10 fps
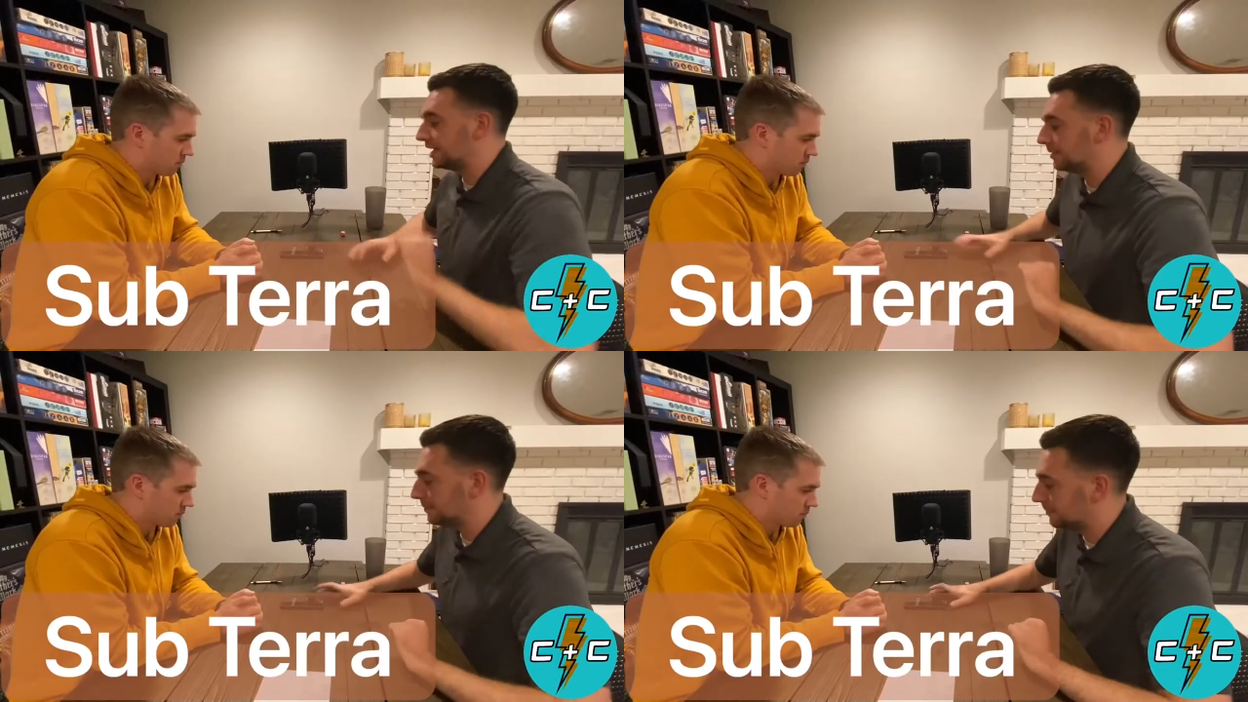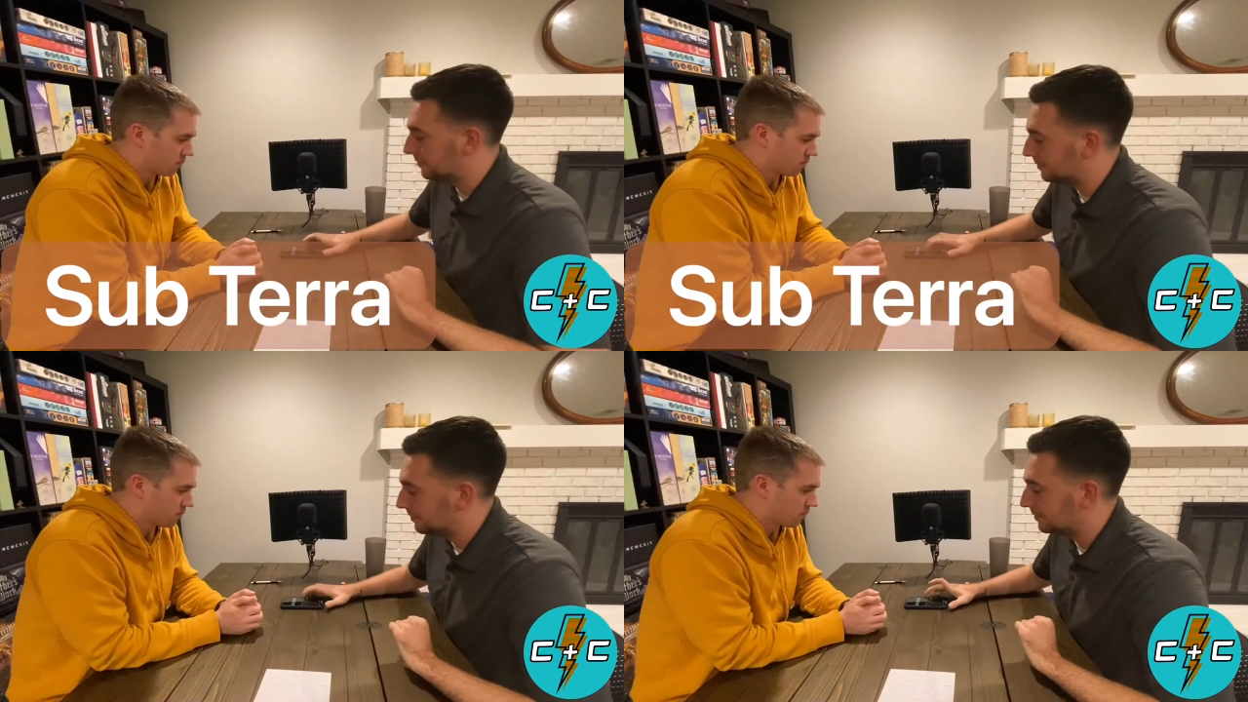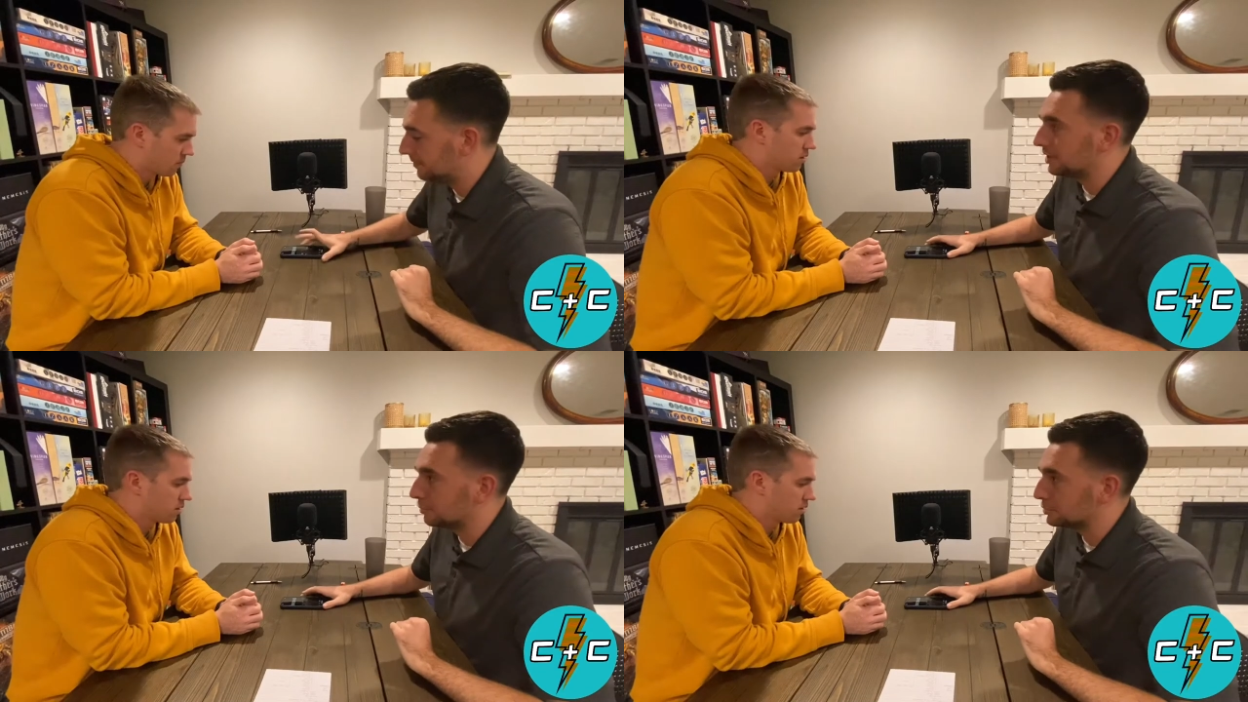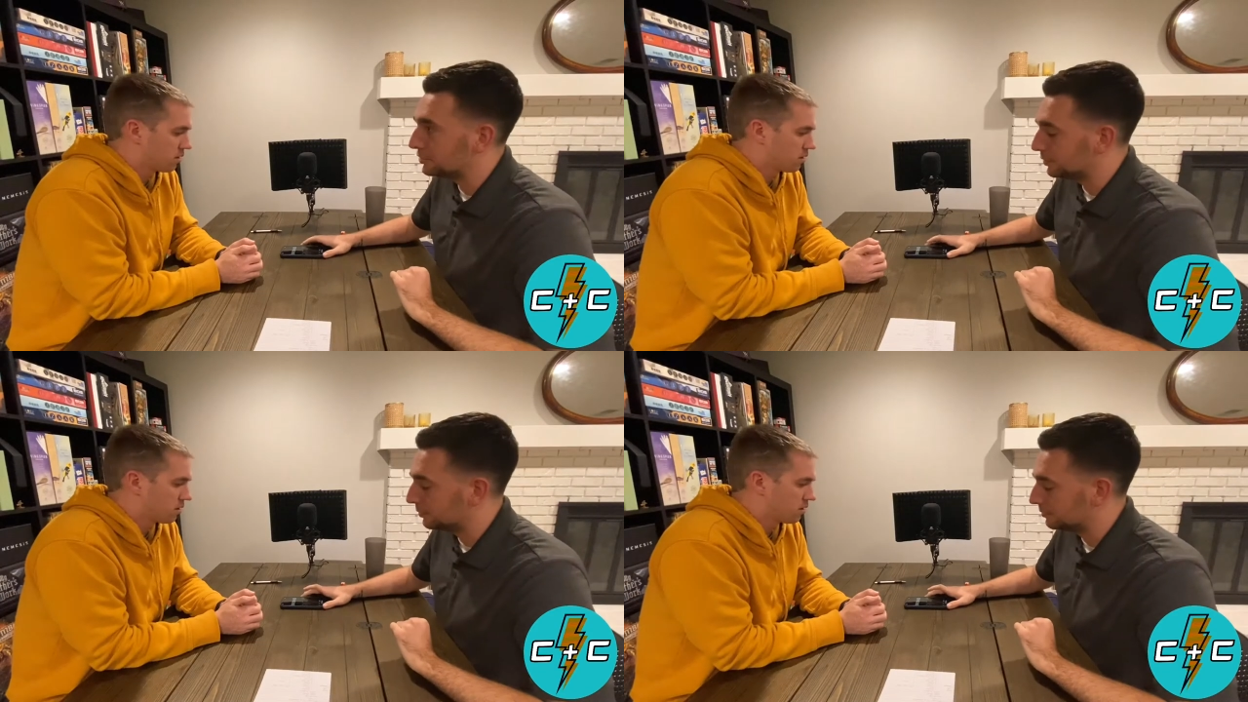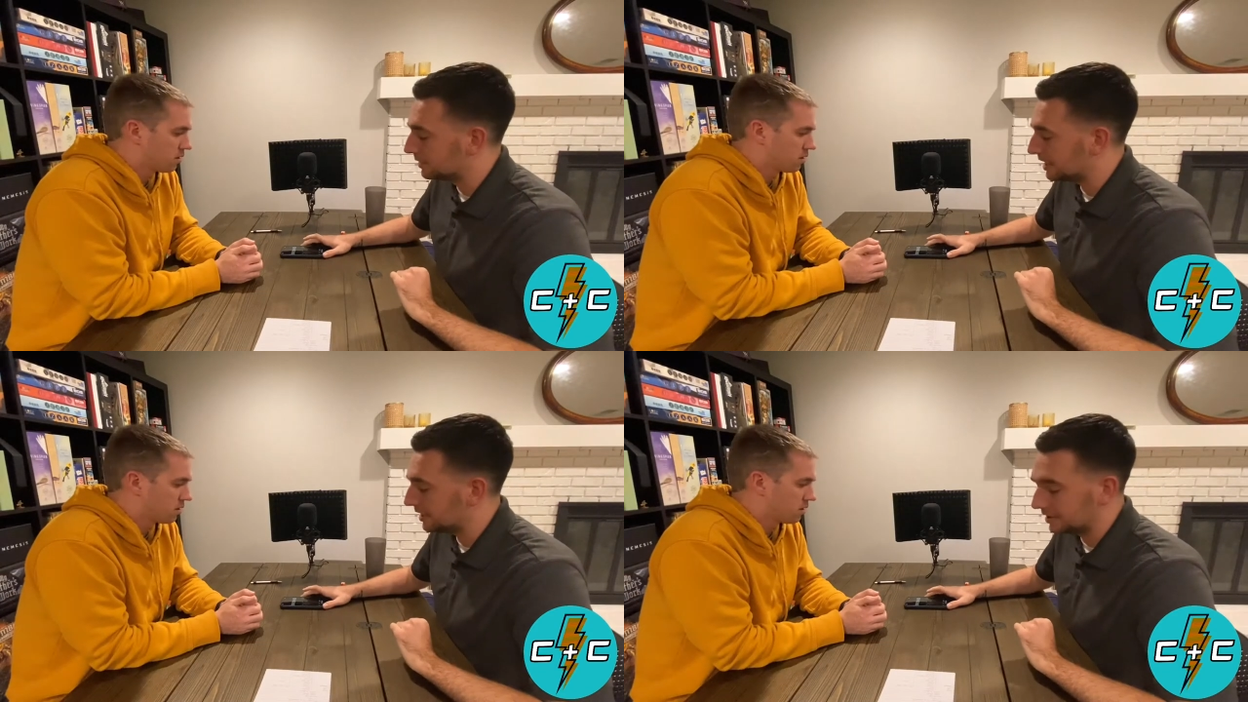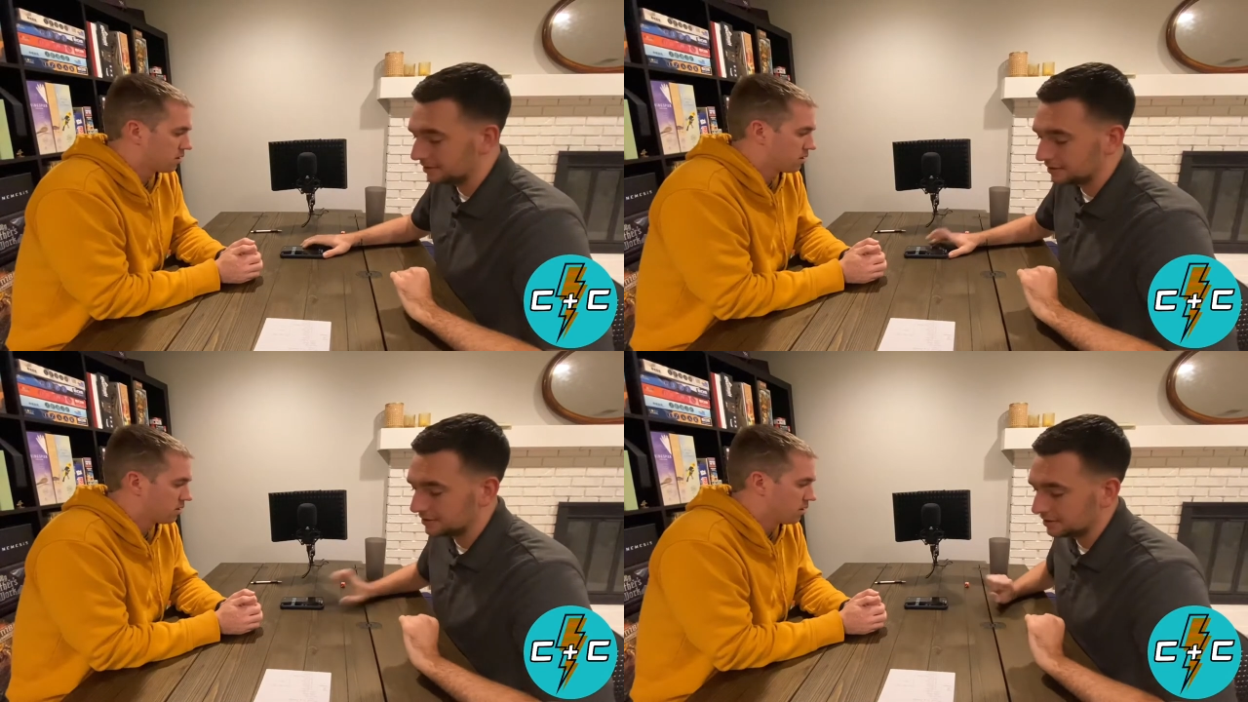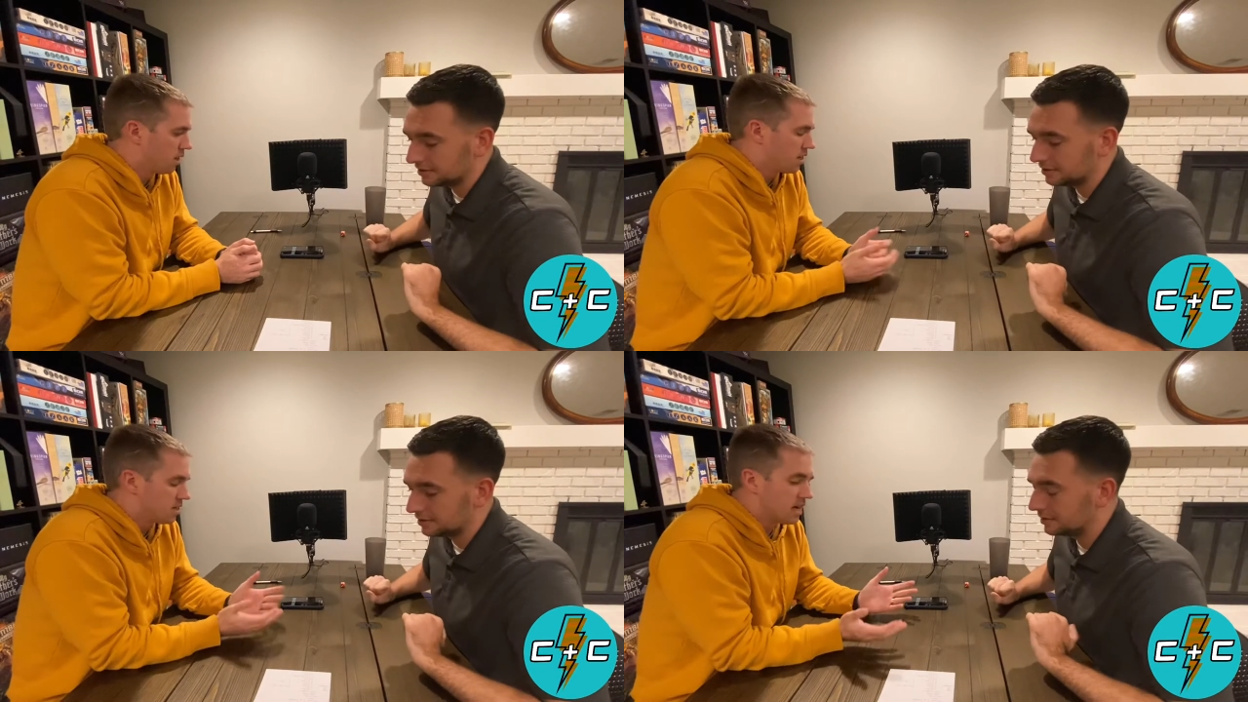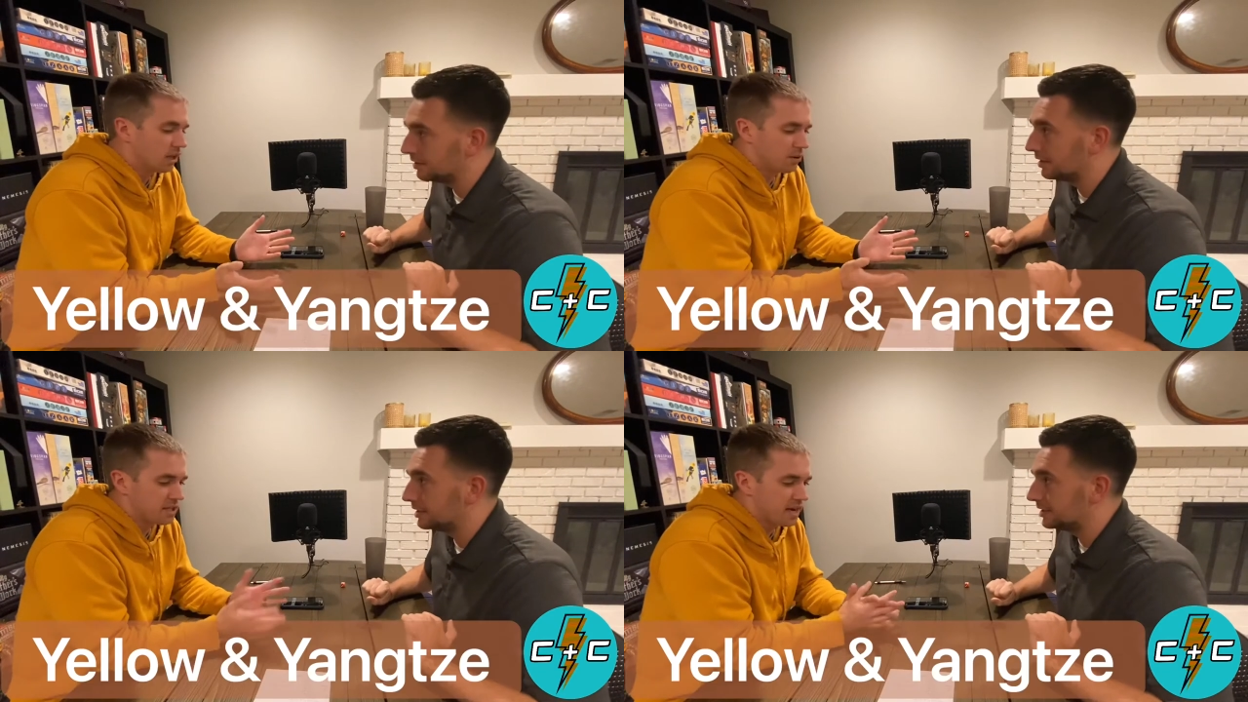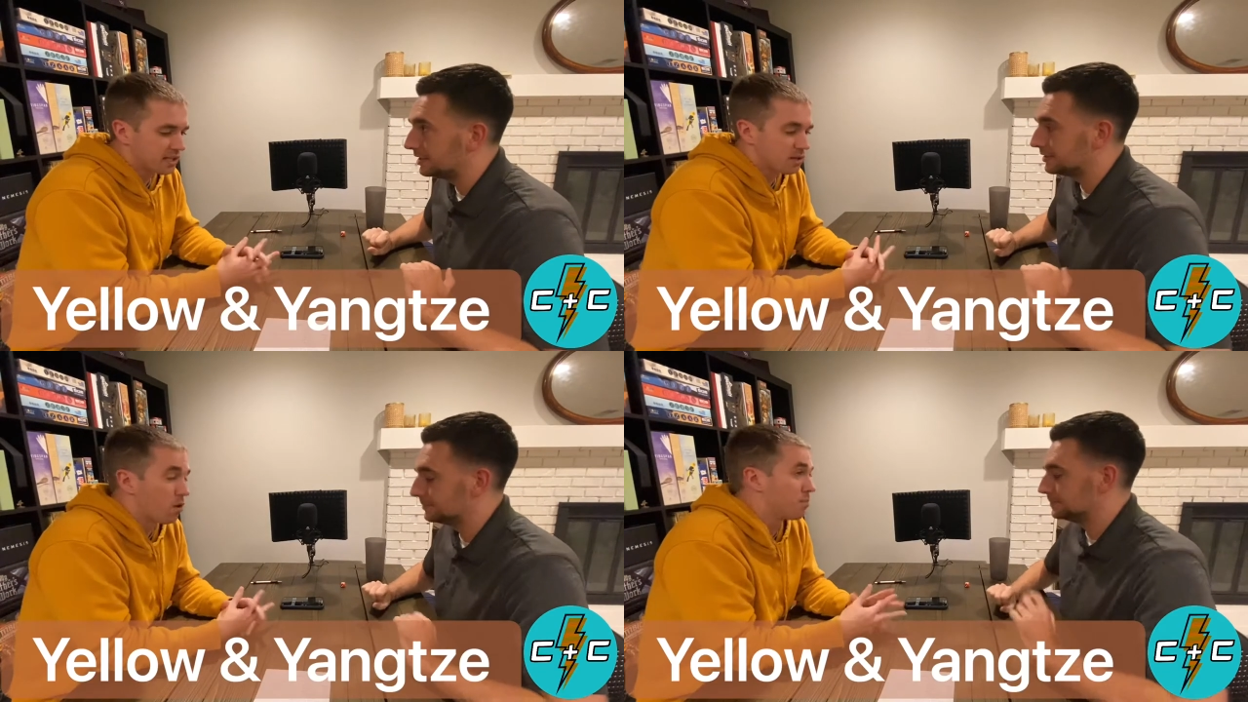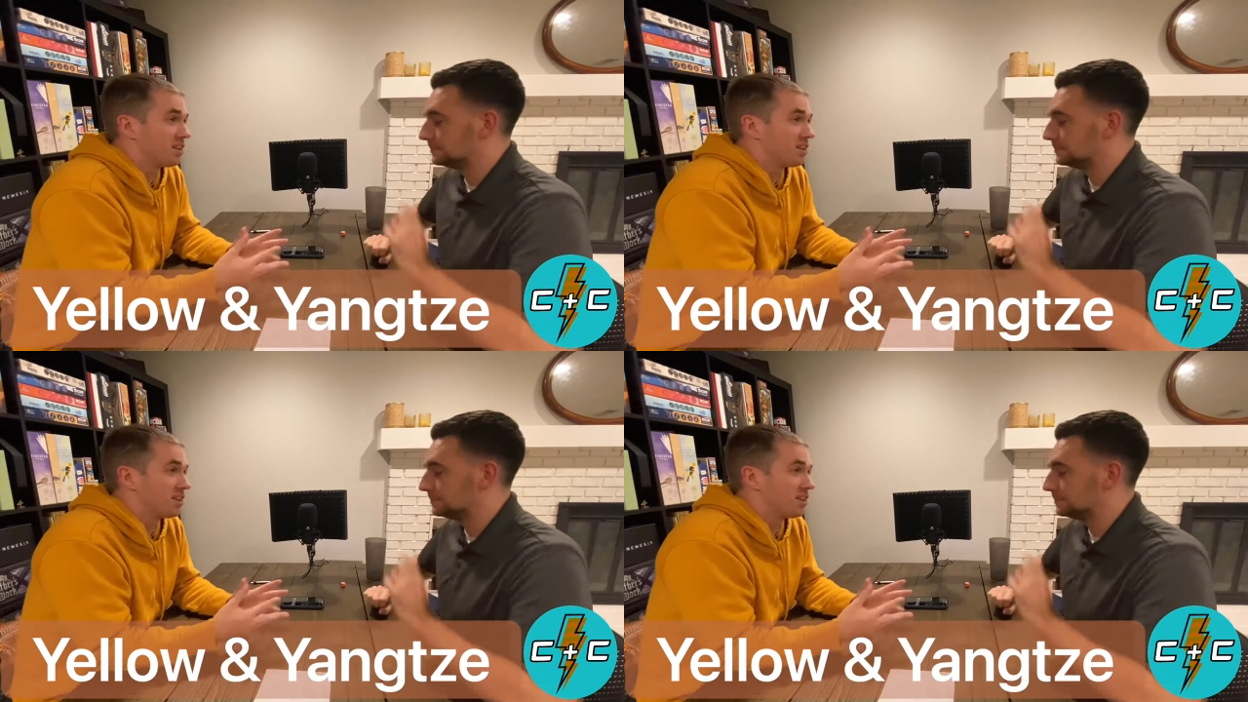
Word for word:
Speaker 1: it. Number two, Rodney.
Speaker 2: Yellow and Yangtze won't be the